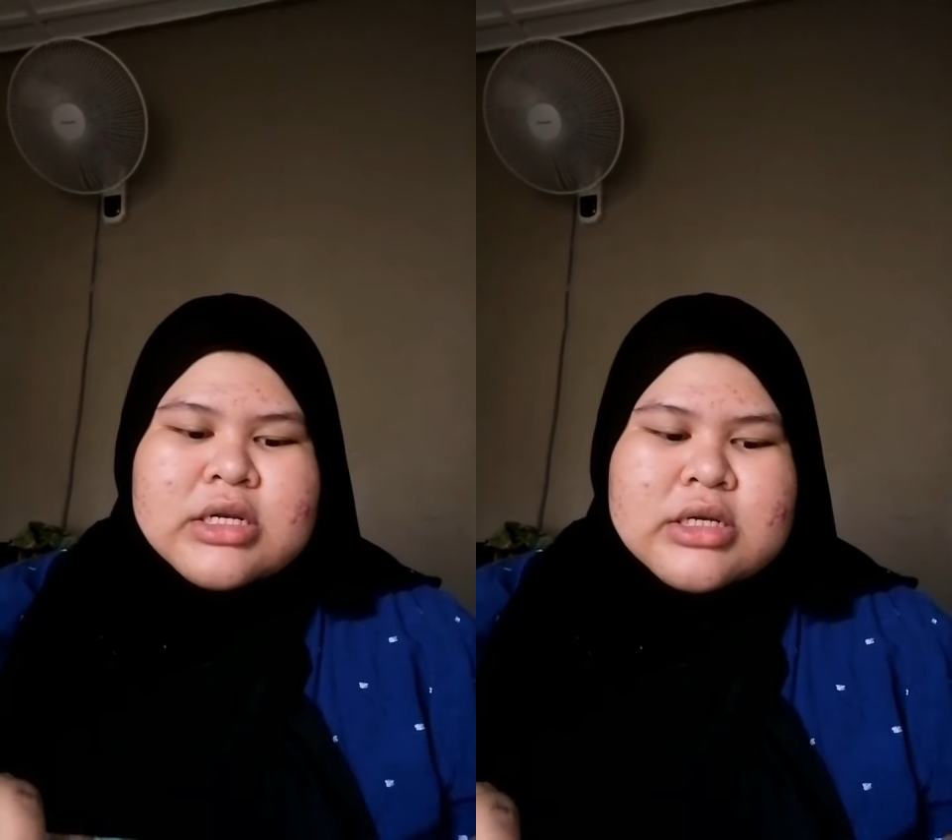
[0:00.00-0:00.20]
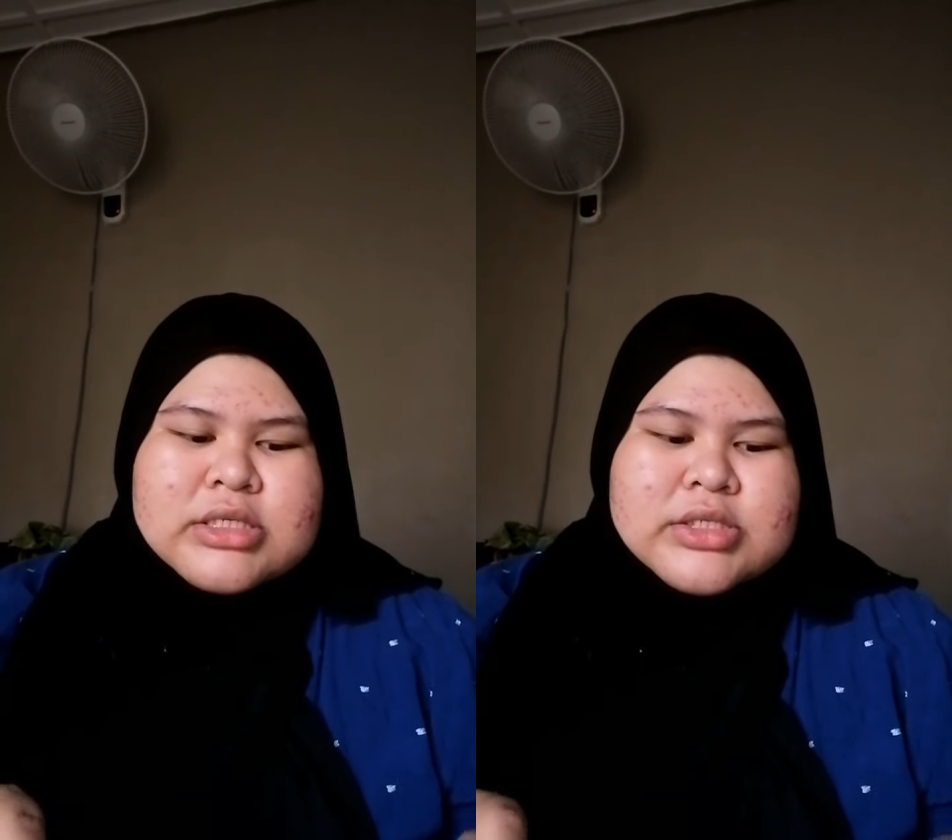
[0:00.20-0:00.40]

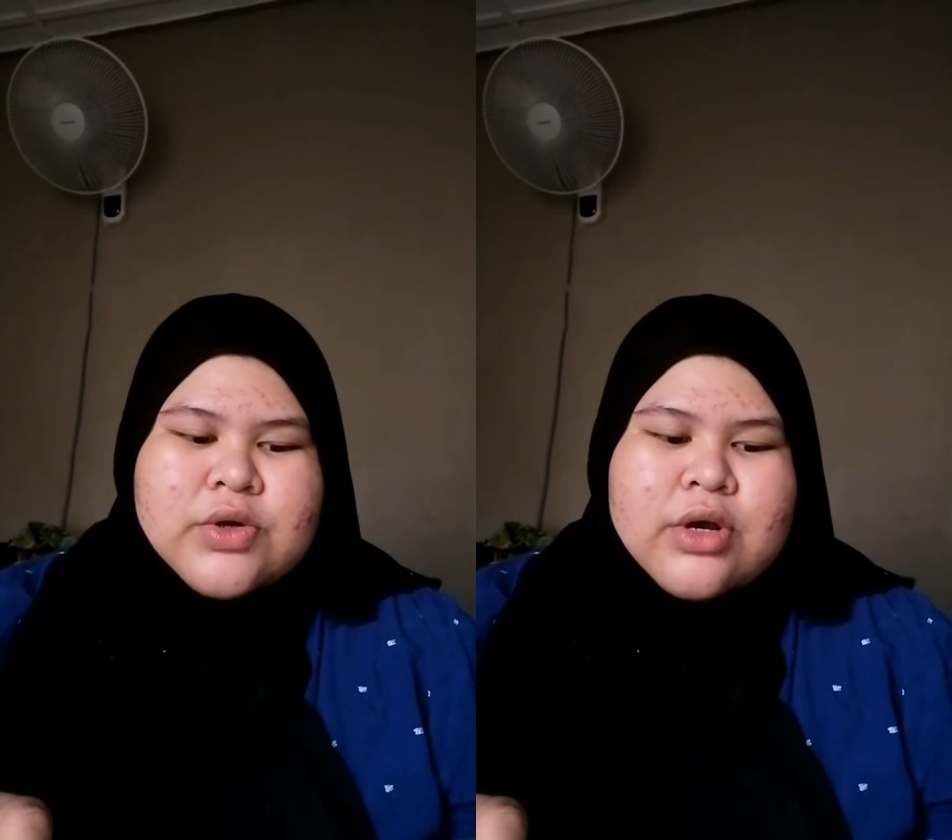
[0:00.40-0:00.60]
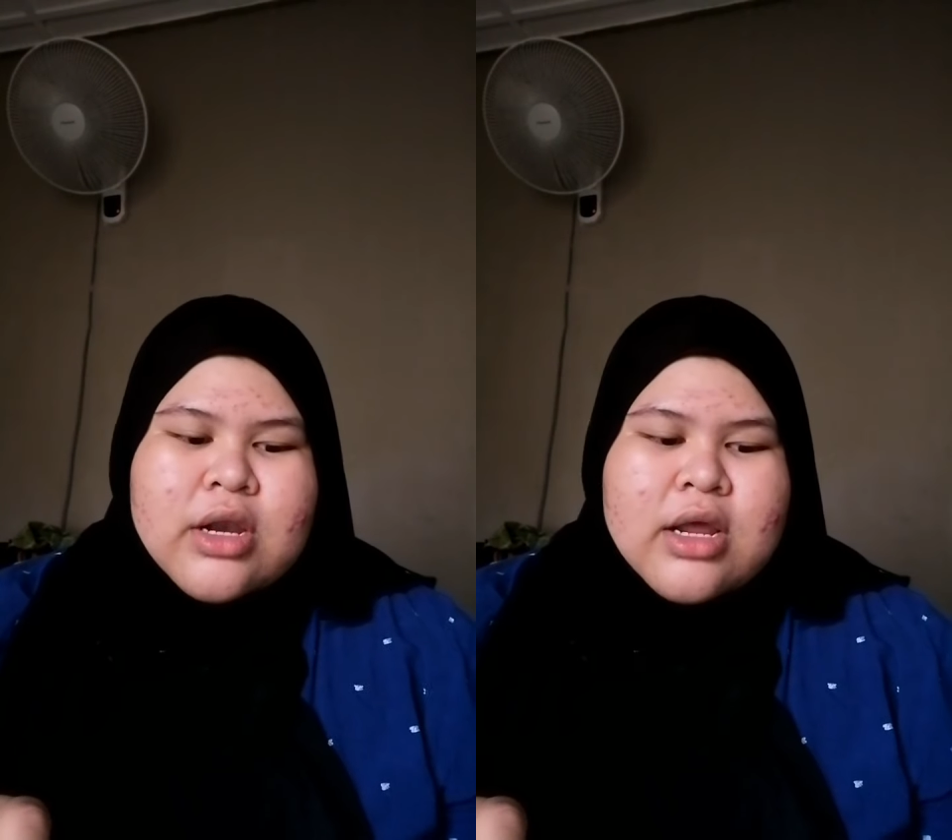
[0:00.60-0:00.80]
the
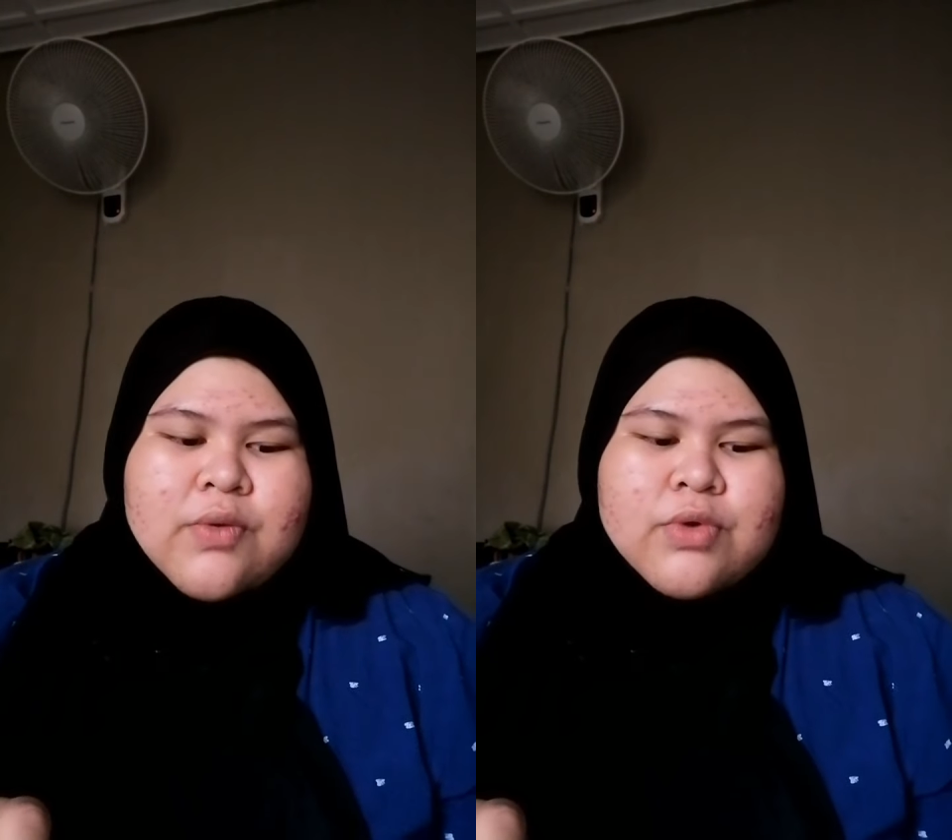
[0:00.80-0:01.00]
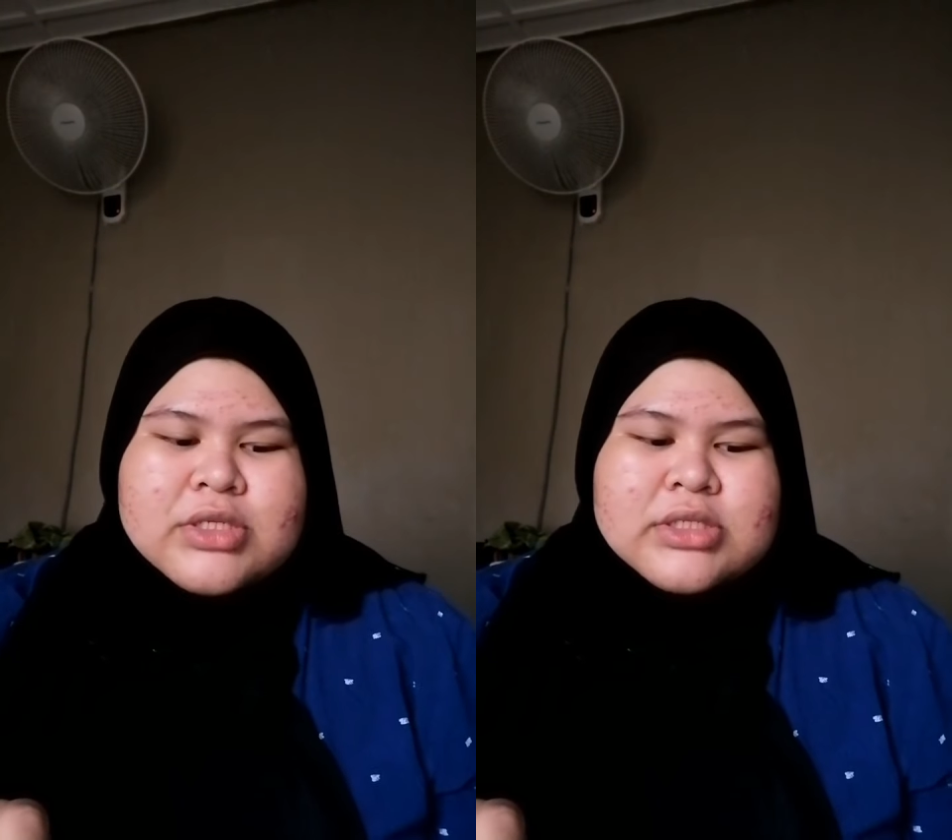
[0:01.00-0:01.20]

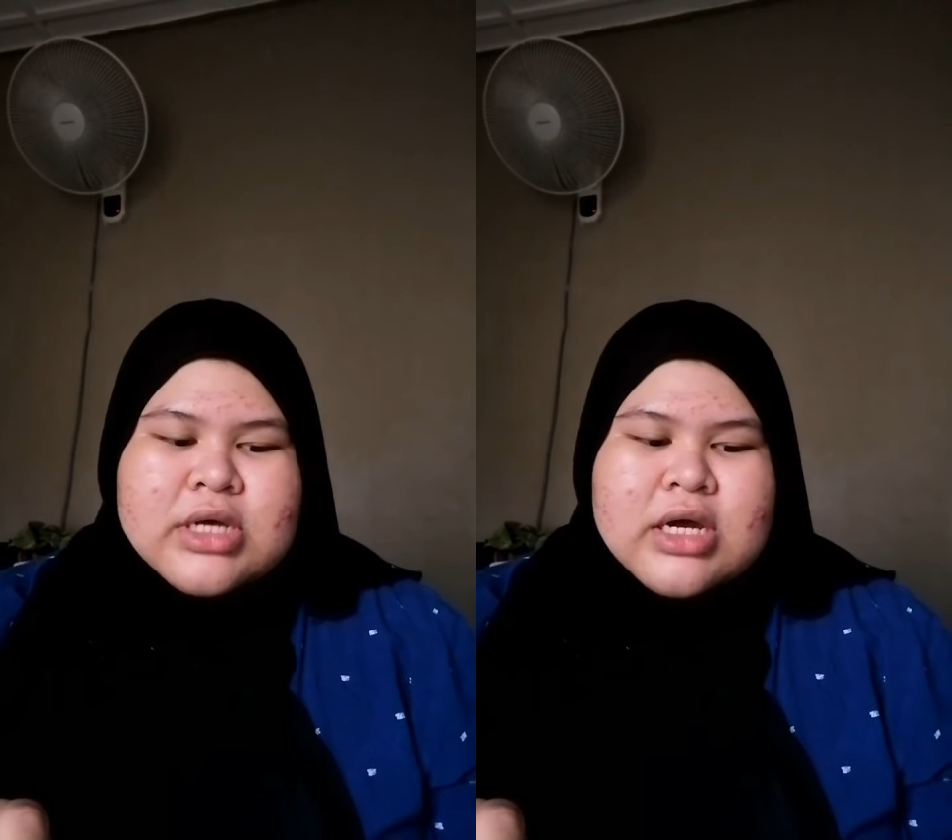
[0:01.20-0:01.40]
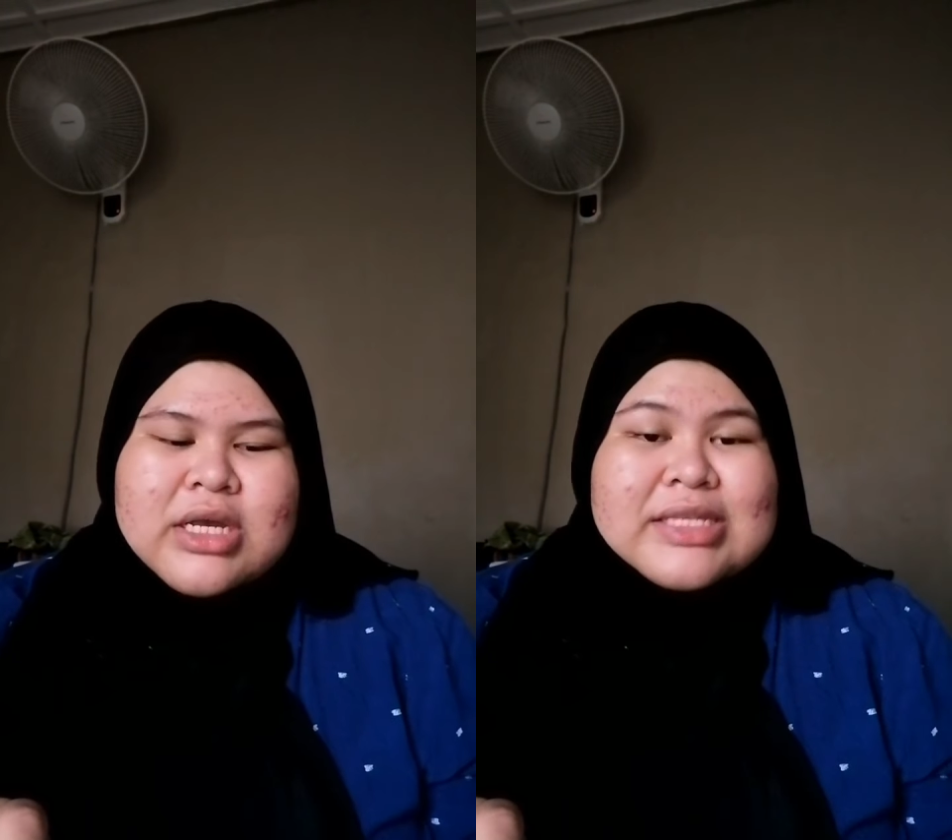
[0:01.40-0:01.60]
storyline was
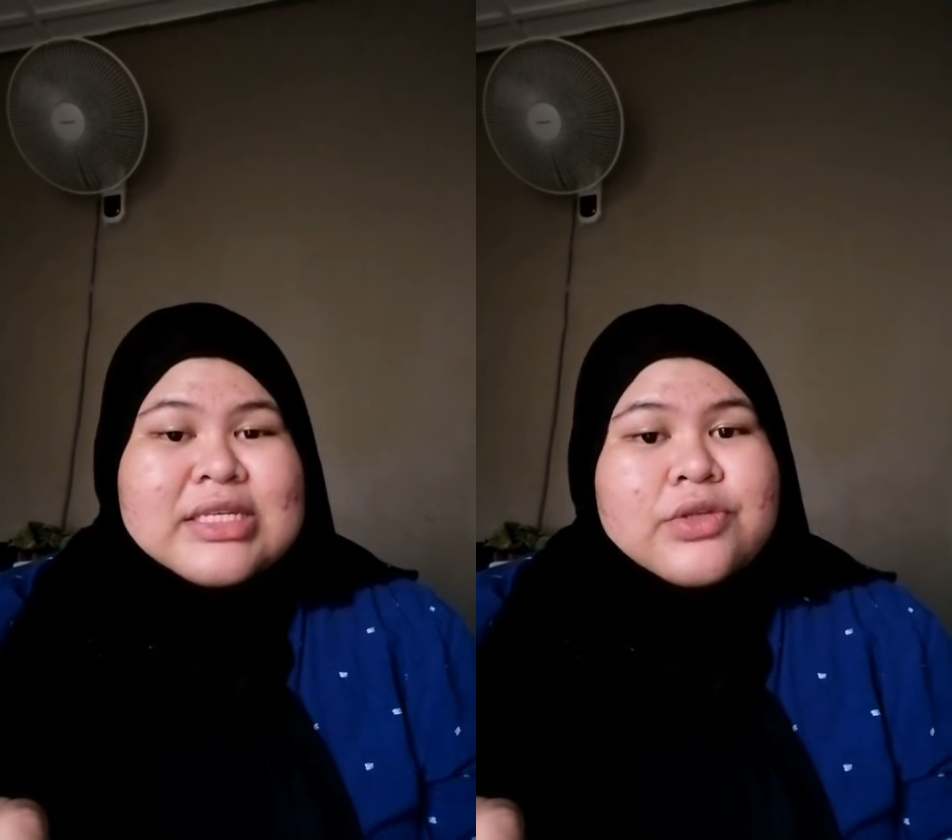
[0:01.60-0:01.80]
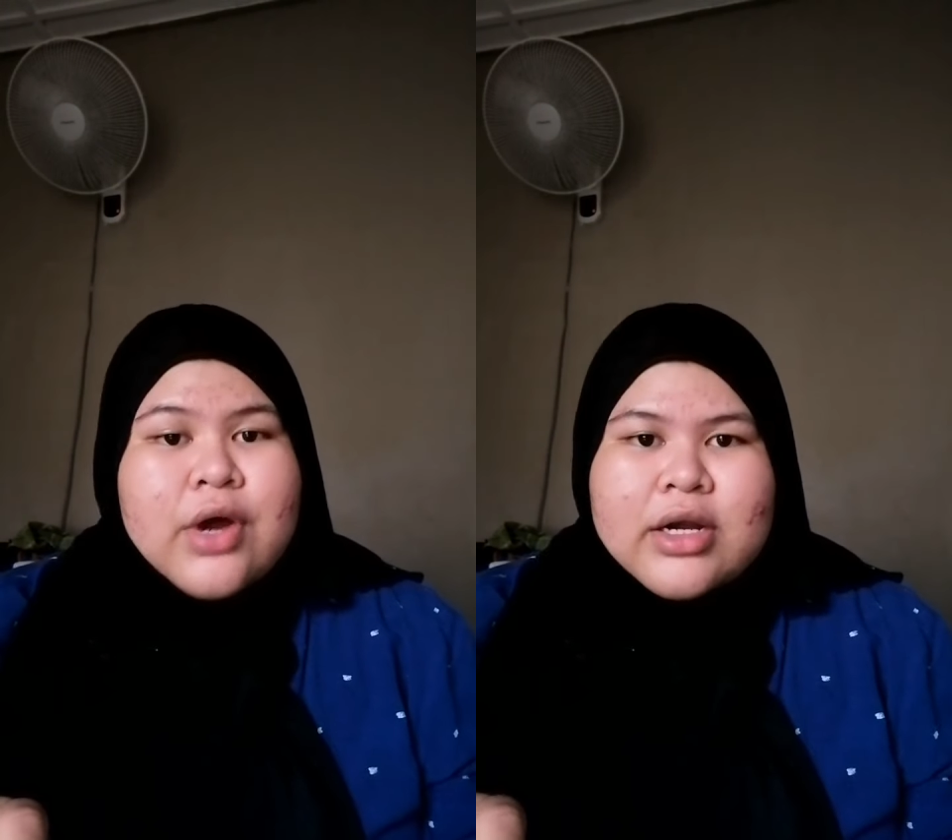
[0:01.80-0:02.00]

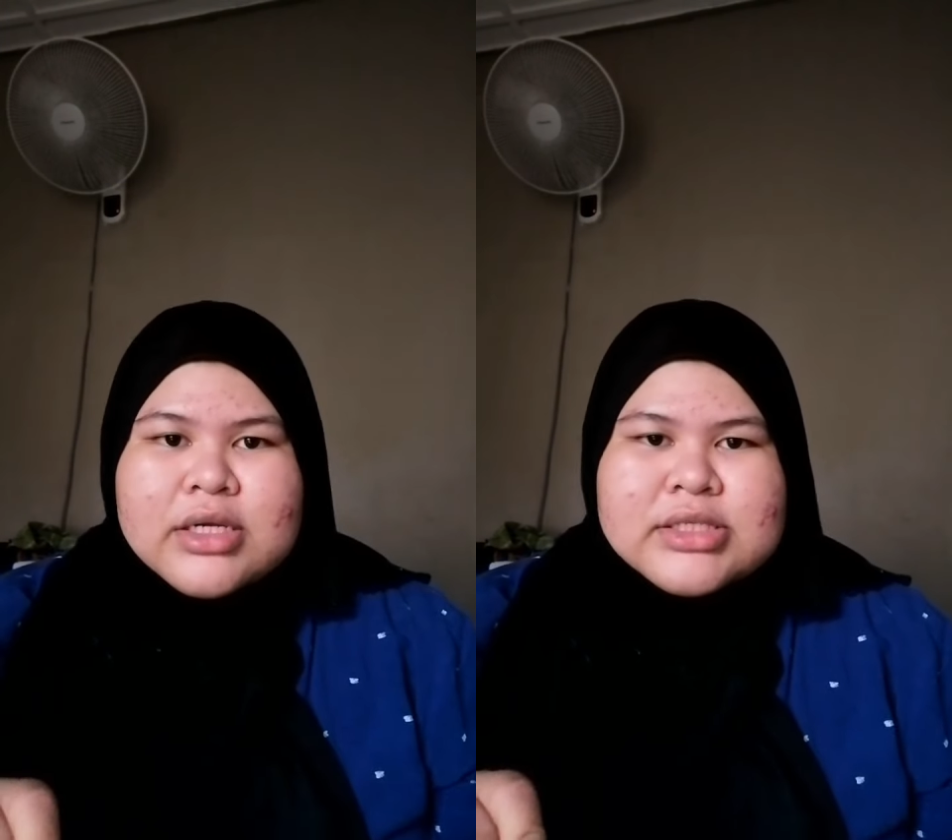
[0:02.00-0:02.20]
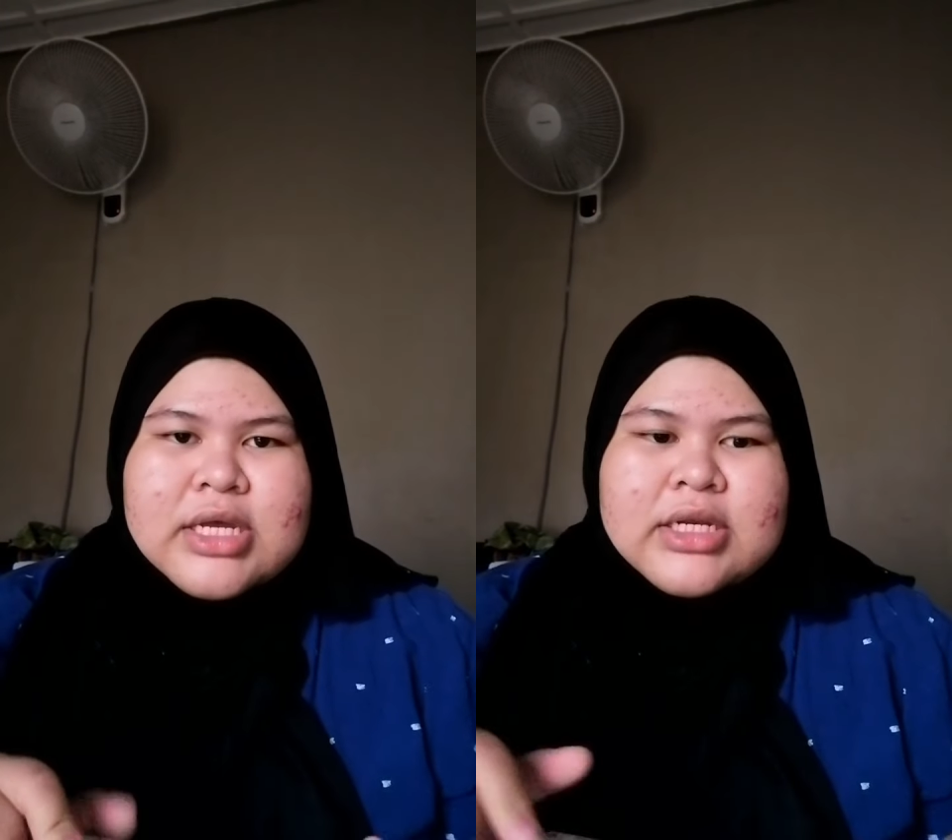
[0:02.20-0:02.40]
easy to
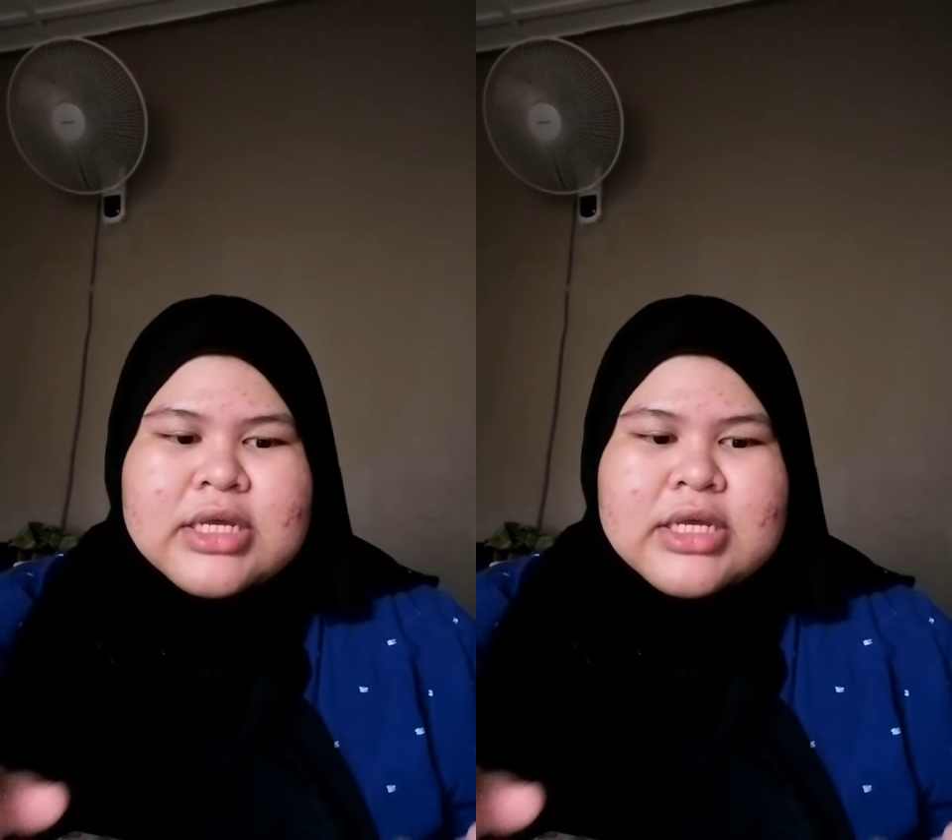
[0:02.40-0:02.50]
understand.